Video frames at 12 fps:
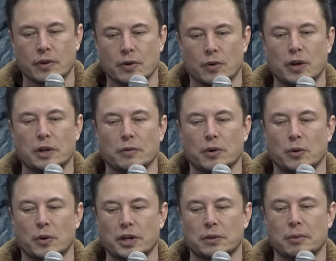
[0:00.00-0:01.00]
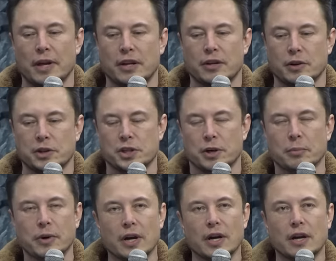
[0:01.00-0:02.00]
or, inter or interplanetary ship
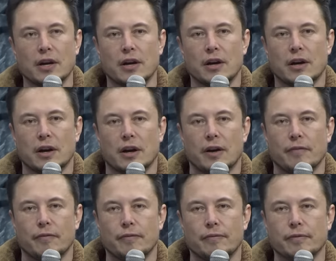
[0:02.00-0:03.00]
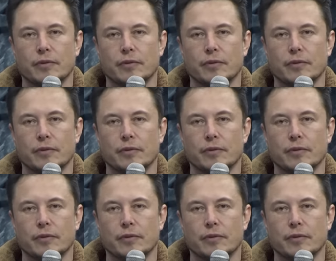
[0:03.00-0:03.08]
um,